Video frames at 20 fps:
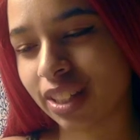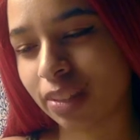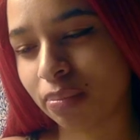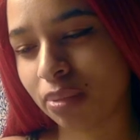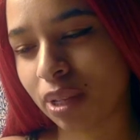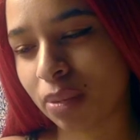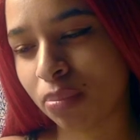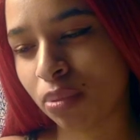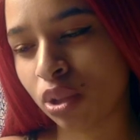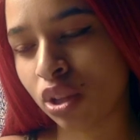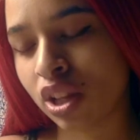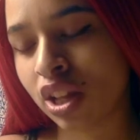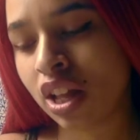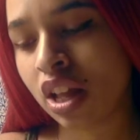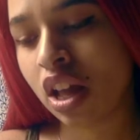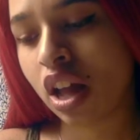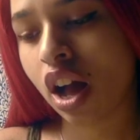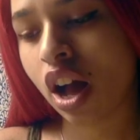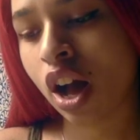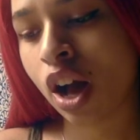people.
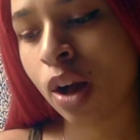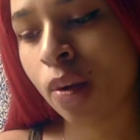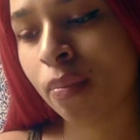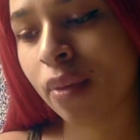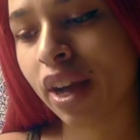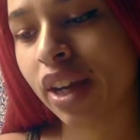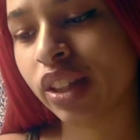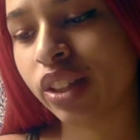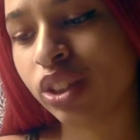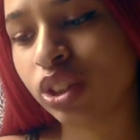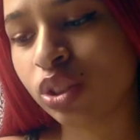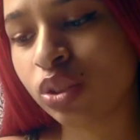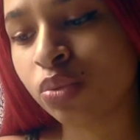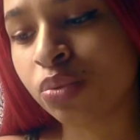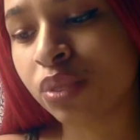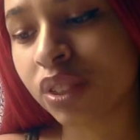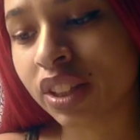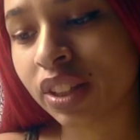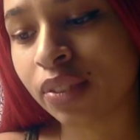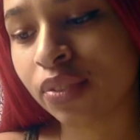I do
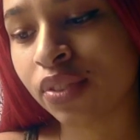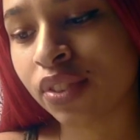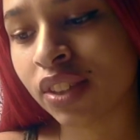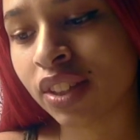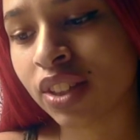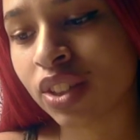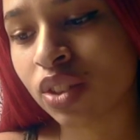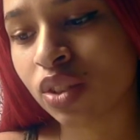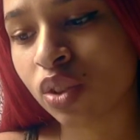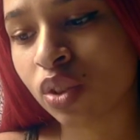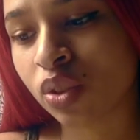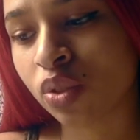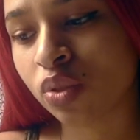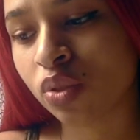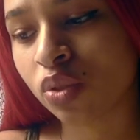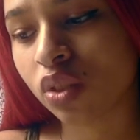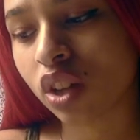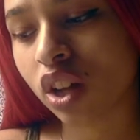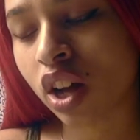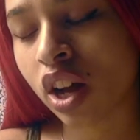really feel as
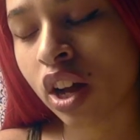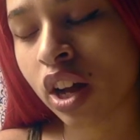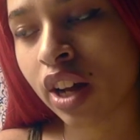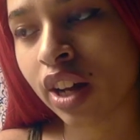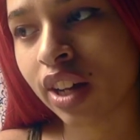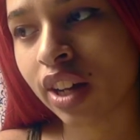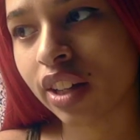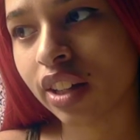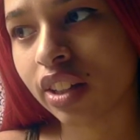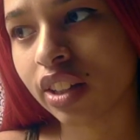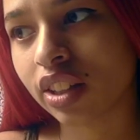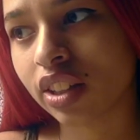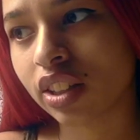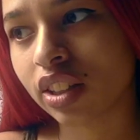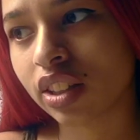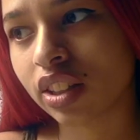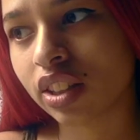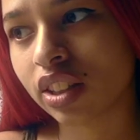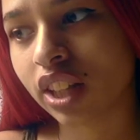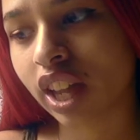though
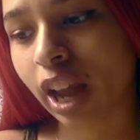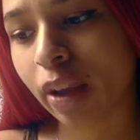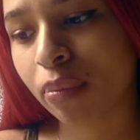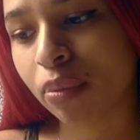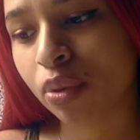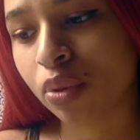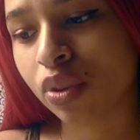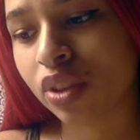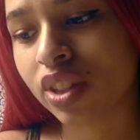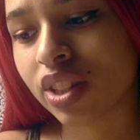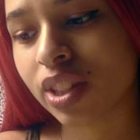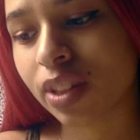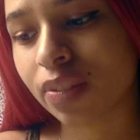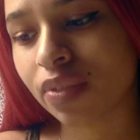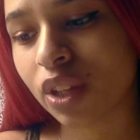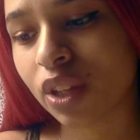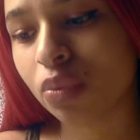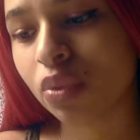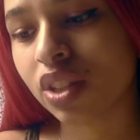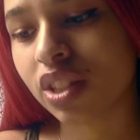Capricorn,
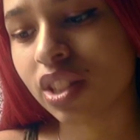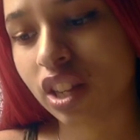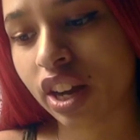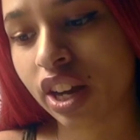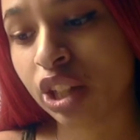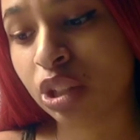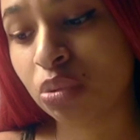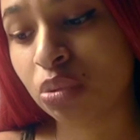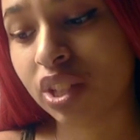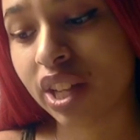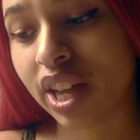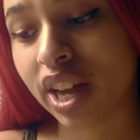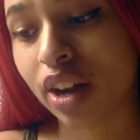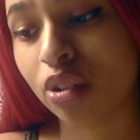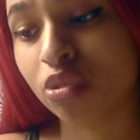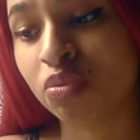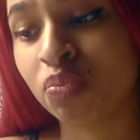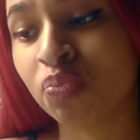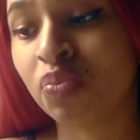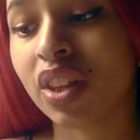something was tying you
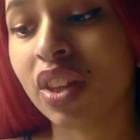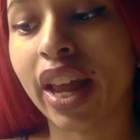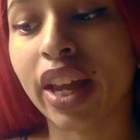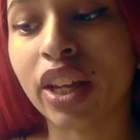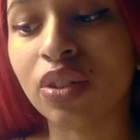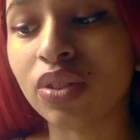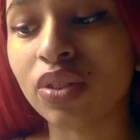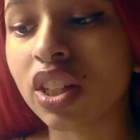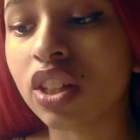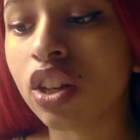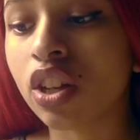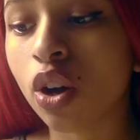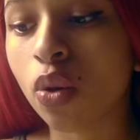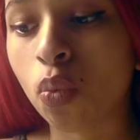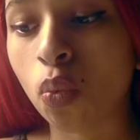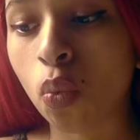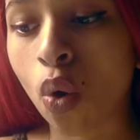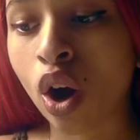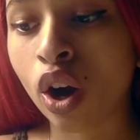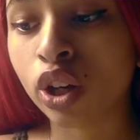down, and you did
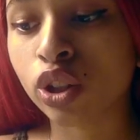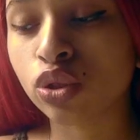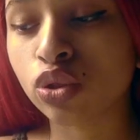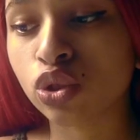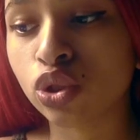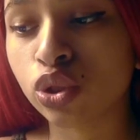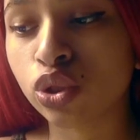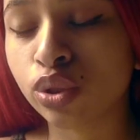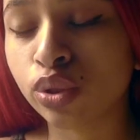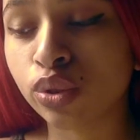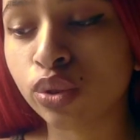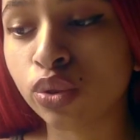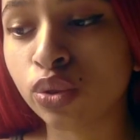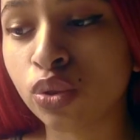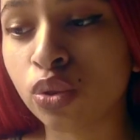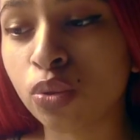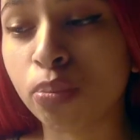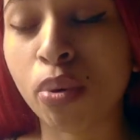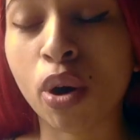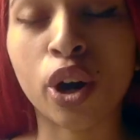not want
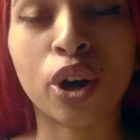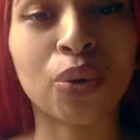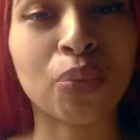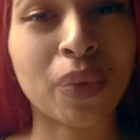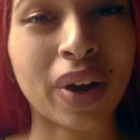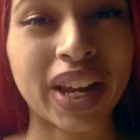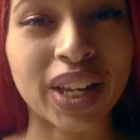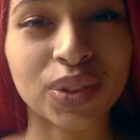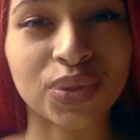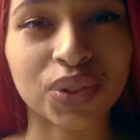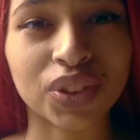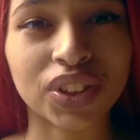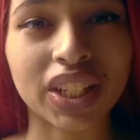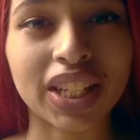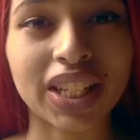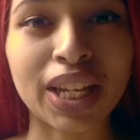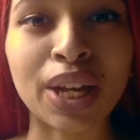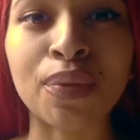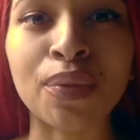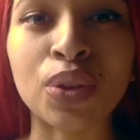to part ways with
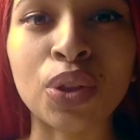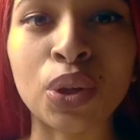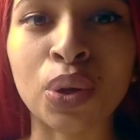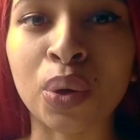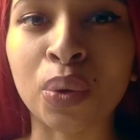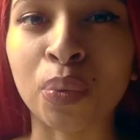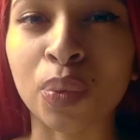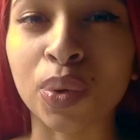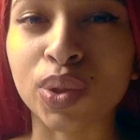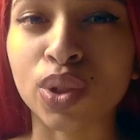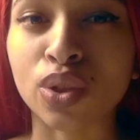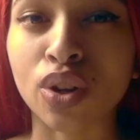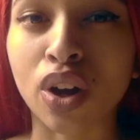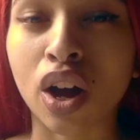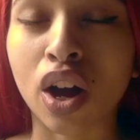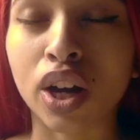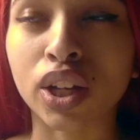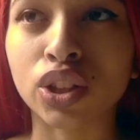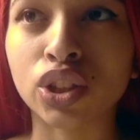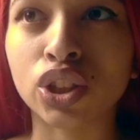it, even though it was
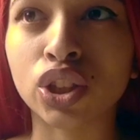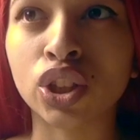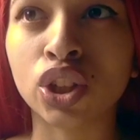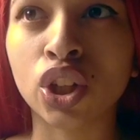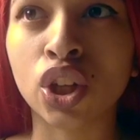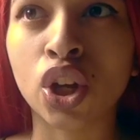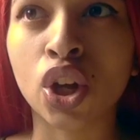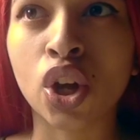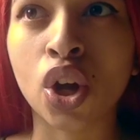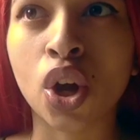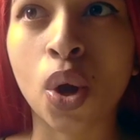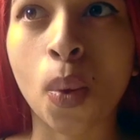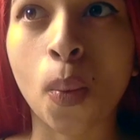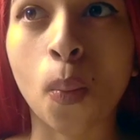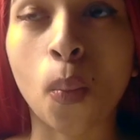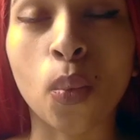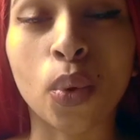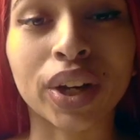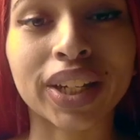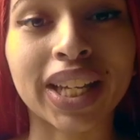not
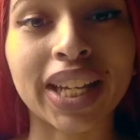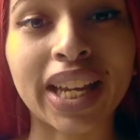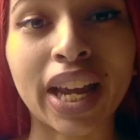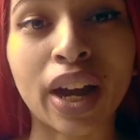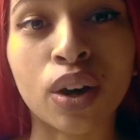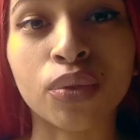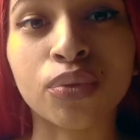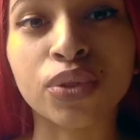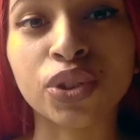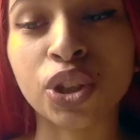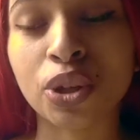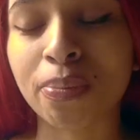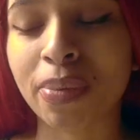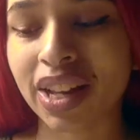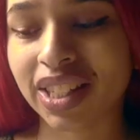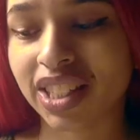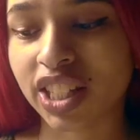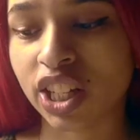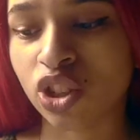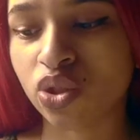working out for your
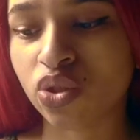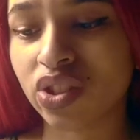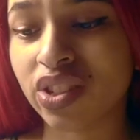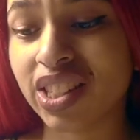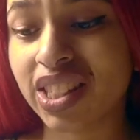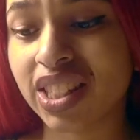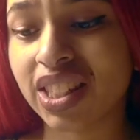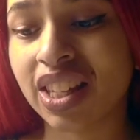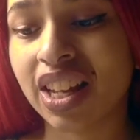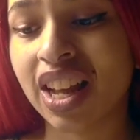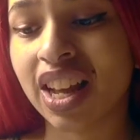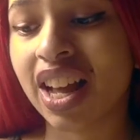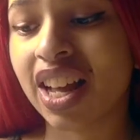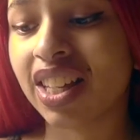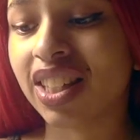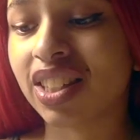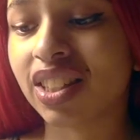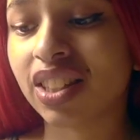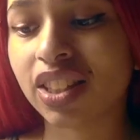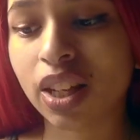best interest.
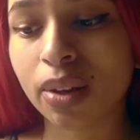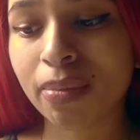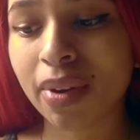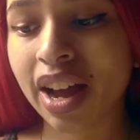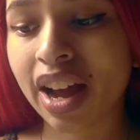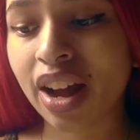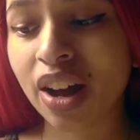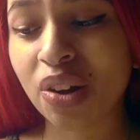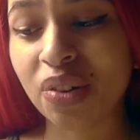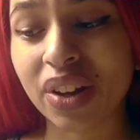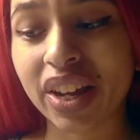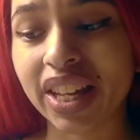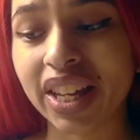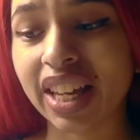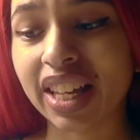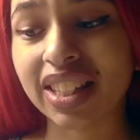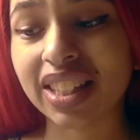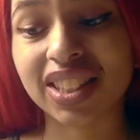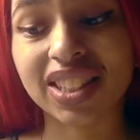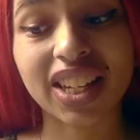Somehow it
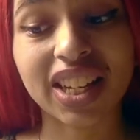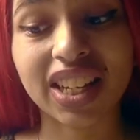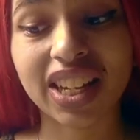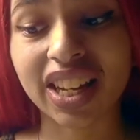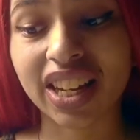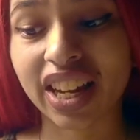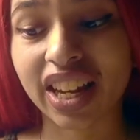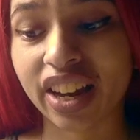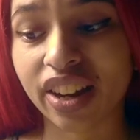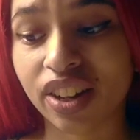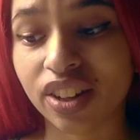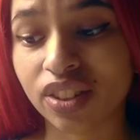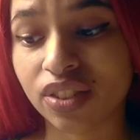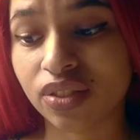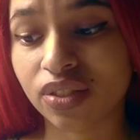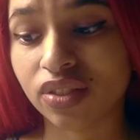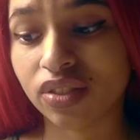gets taken care